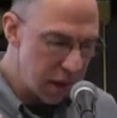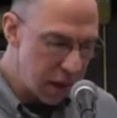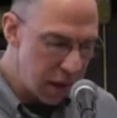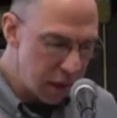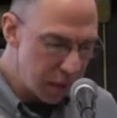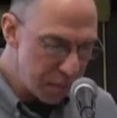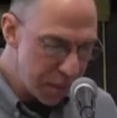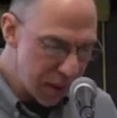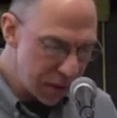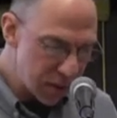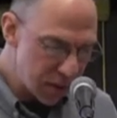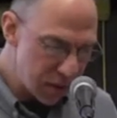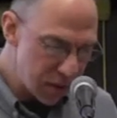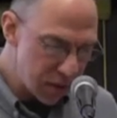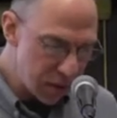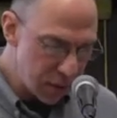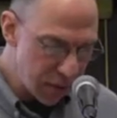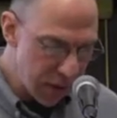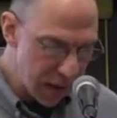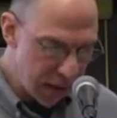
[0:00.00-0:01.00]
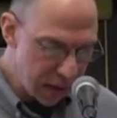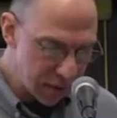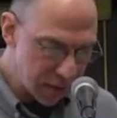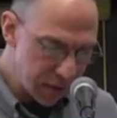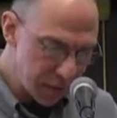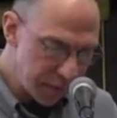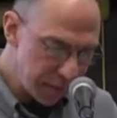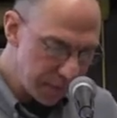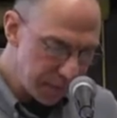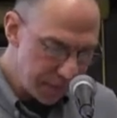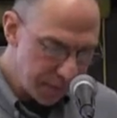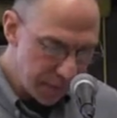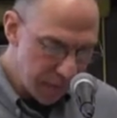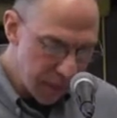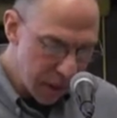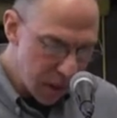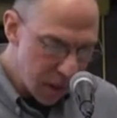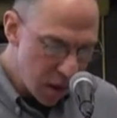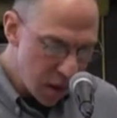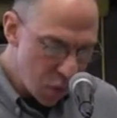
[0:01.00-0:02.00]
He mentions two things.
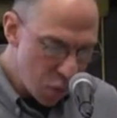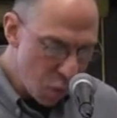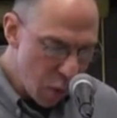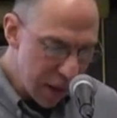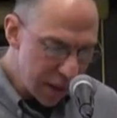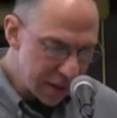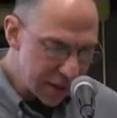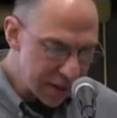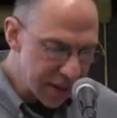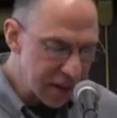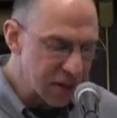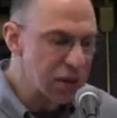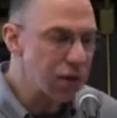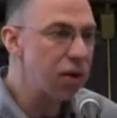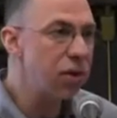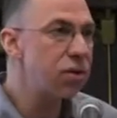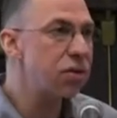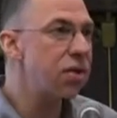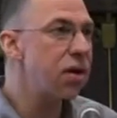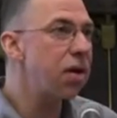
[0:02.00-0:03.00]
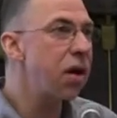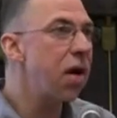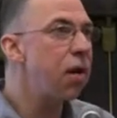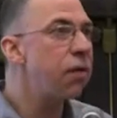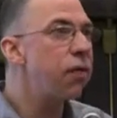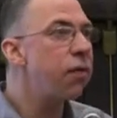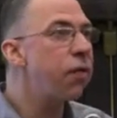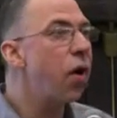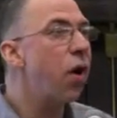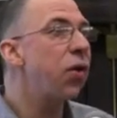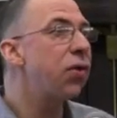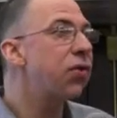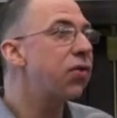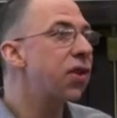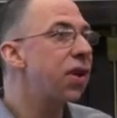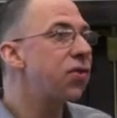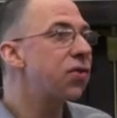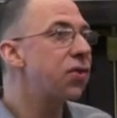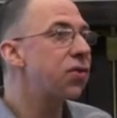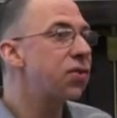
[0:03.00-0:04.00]
One, he says that there's a false
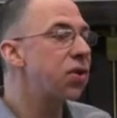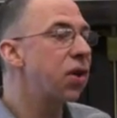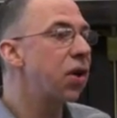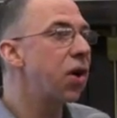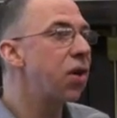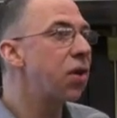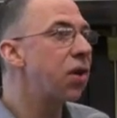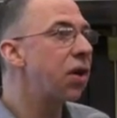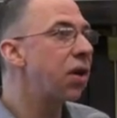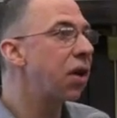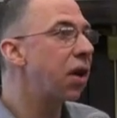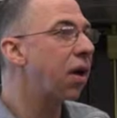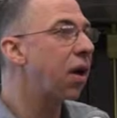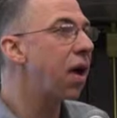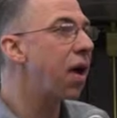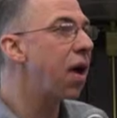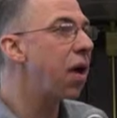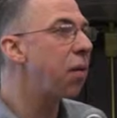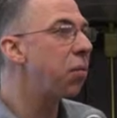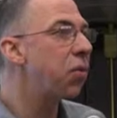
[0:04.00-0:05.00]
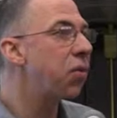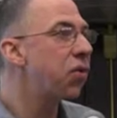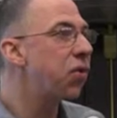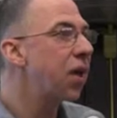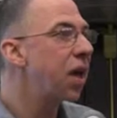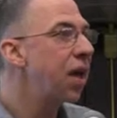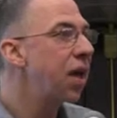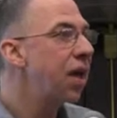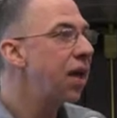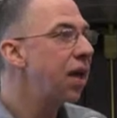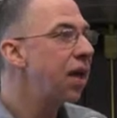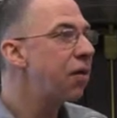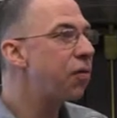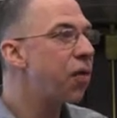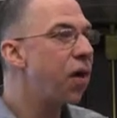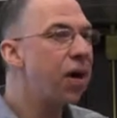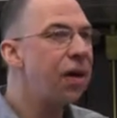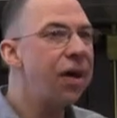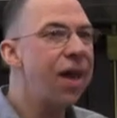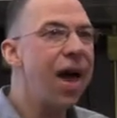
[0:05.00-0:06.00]
sense of security that comes
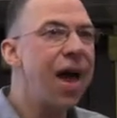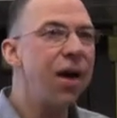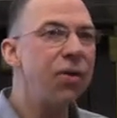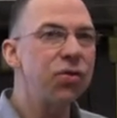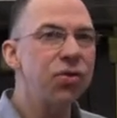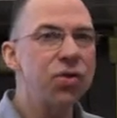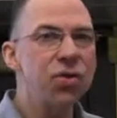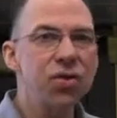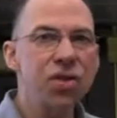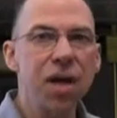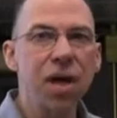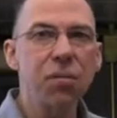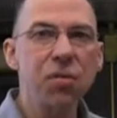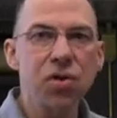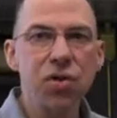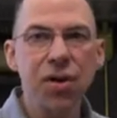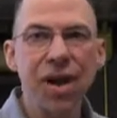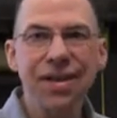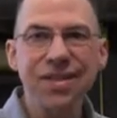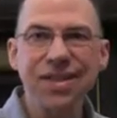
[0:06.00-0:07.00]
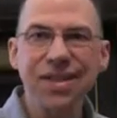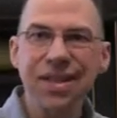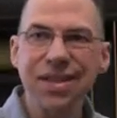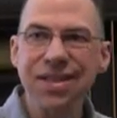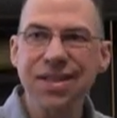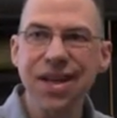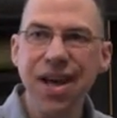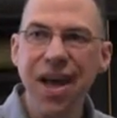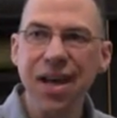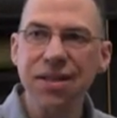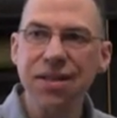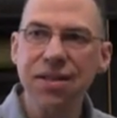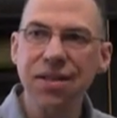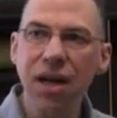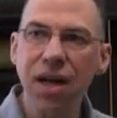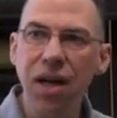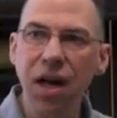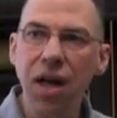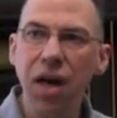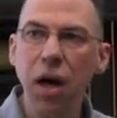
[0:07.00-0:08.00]
if our lives are shaped around success
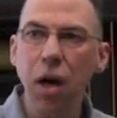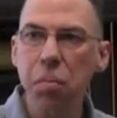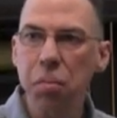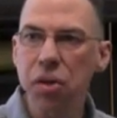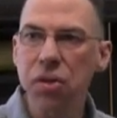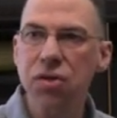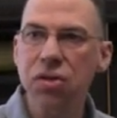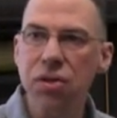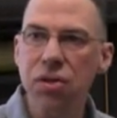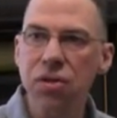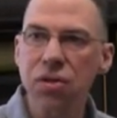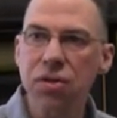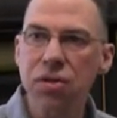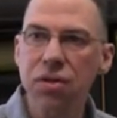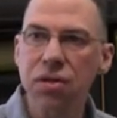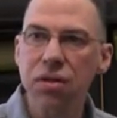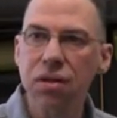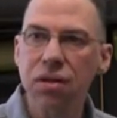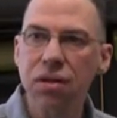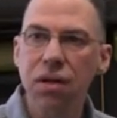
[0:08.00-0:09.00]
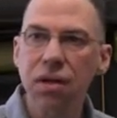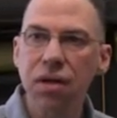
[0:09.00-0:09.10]
and our pursuits.